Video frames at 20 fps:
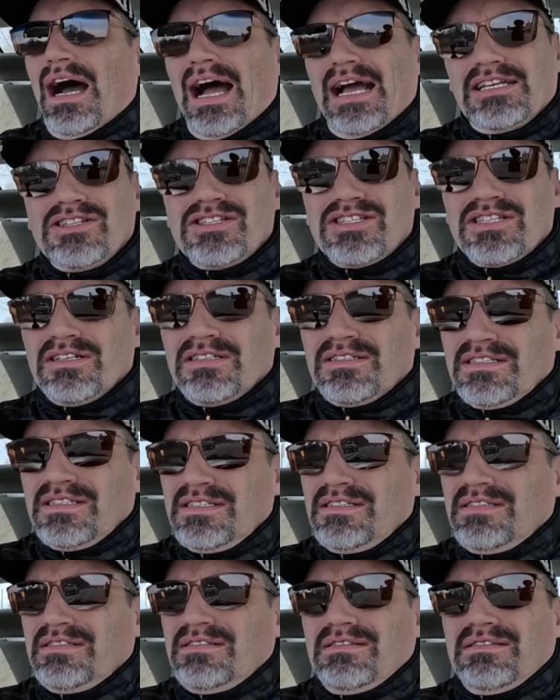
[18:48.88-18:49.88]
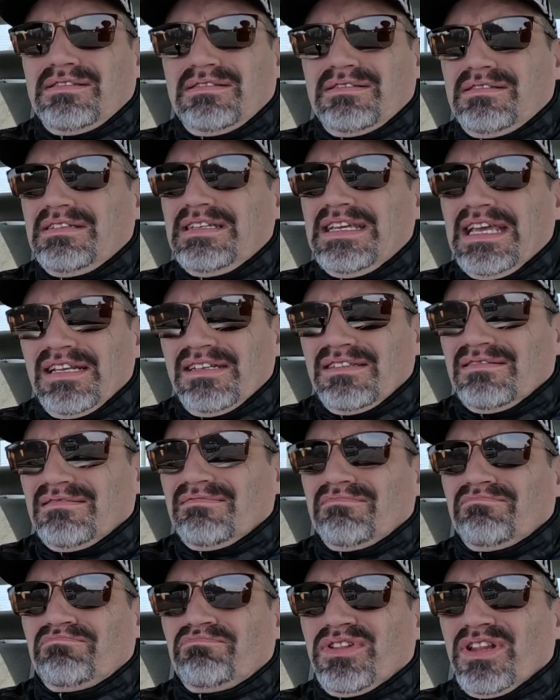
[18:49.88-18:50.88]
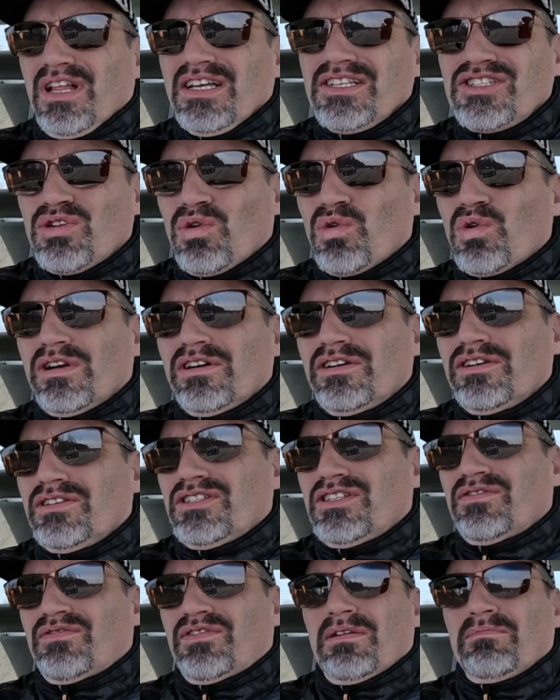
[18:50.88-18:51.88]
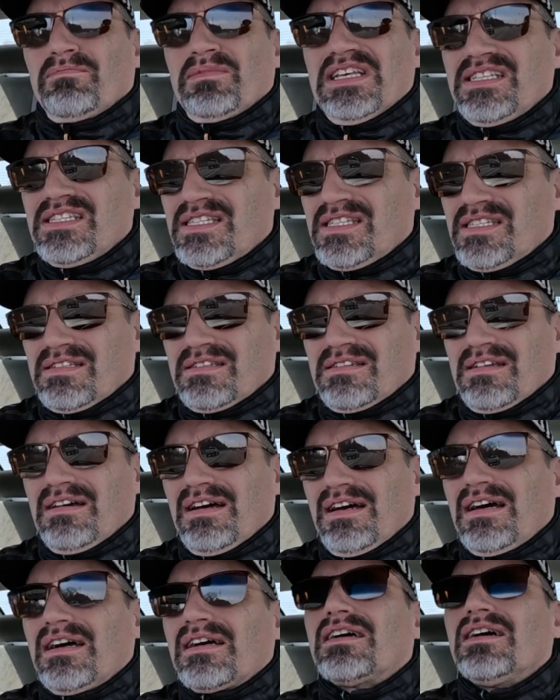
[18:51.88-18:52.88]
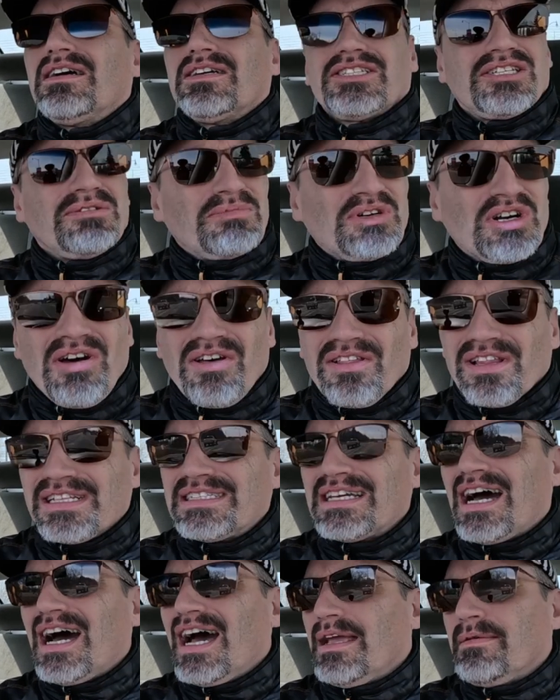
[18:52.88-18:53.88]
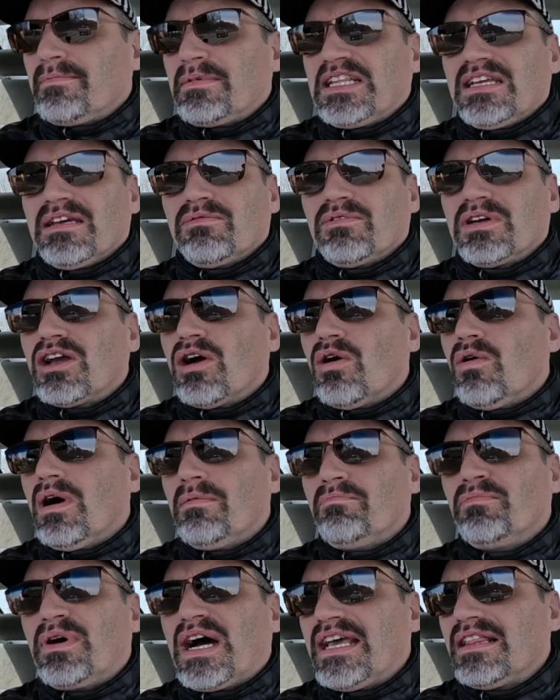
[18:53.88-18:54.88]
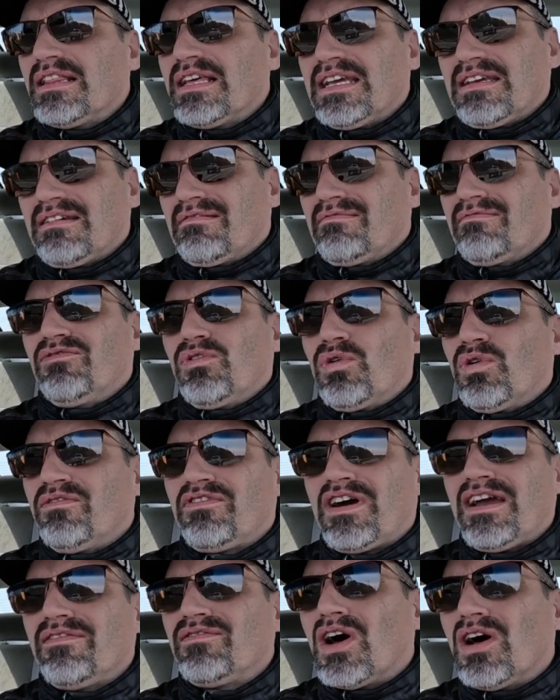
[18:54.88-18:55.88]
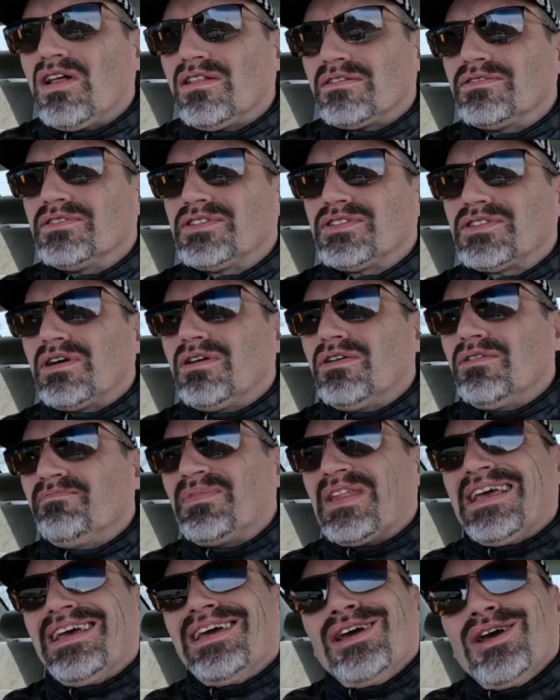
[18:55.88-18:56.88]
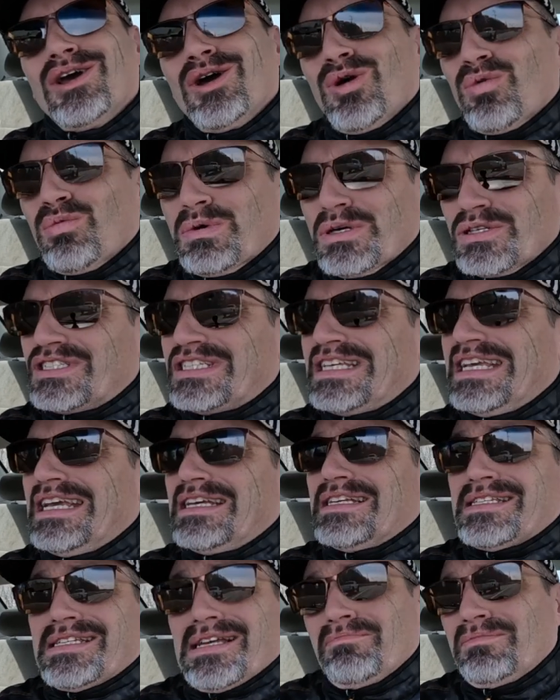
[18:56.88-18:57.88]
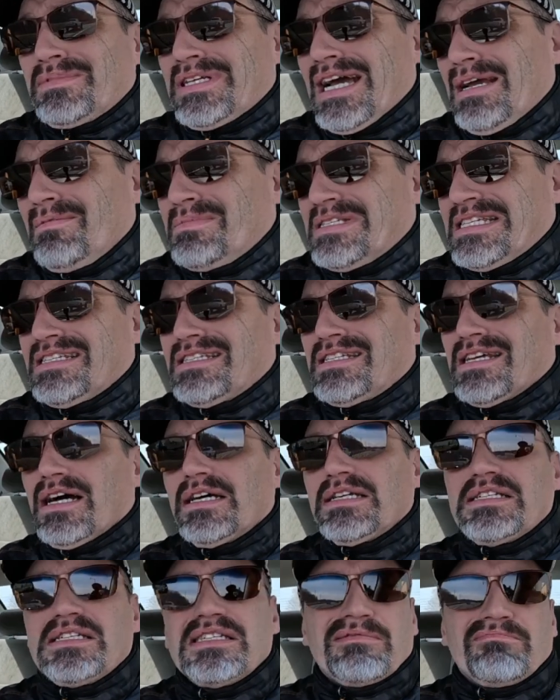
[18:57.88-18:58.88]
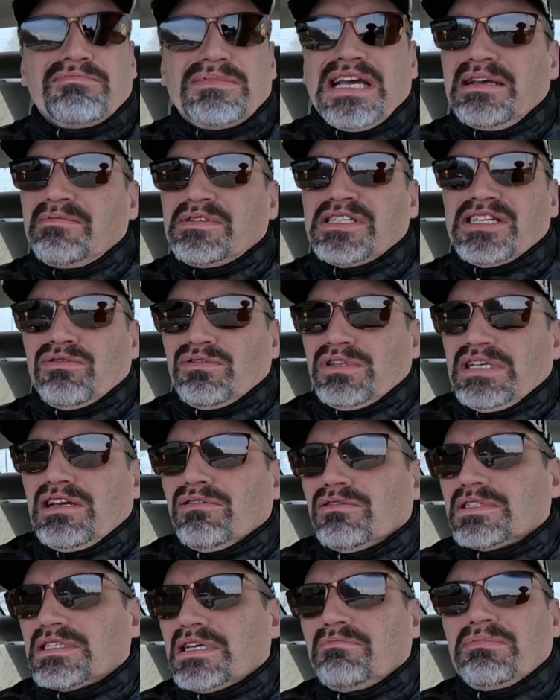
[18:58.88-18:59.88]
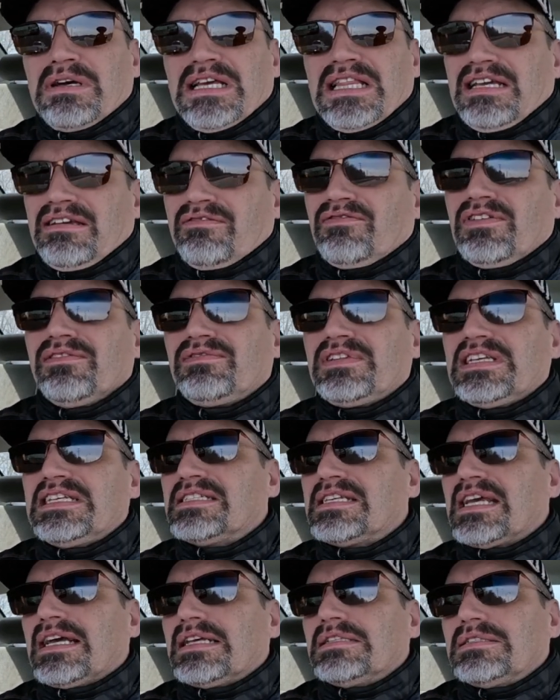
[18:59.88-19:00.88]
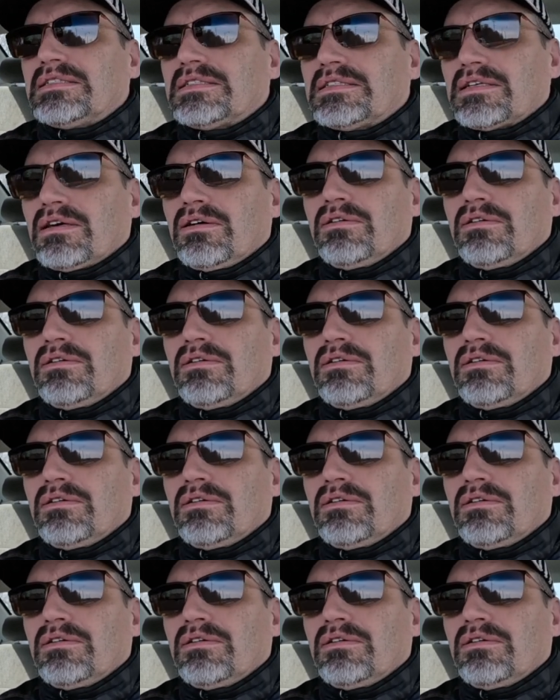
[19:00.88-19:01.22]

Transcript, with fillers: I used to get plus orders from this uh, customer all the time and it would go up by like four or five dollars so we'll see sometimes it does sometimes it only goes up by like 50 cents